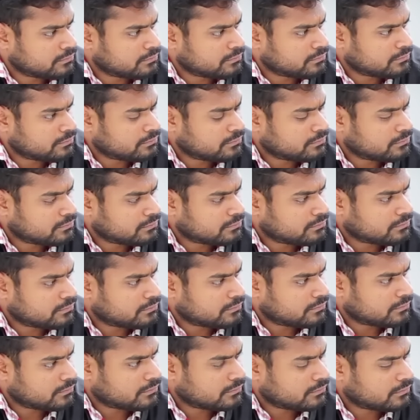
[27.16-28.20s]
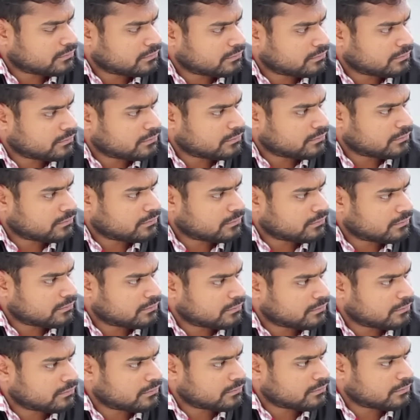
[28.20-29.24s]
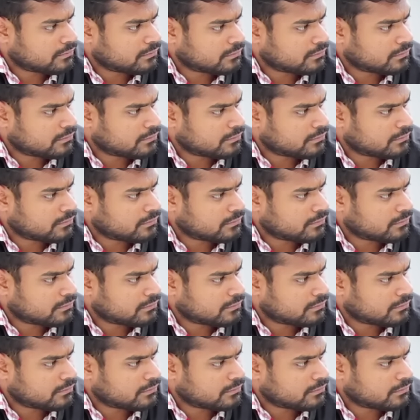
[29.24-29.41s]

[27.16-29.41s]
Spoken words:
(silent)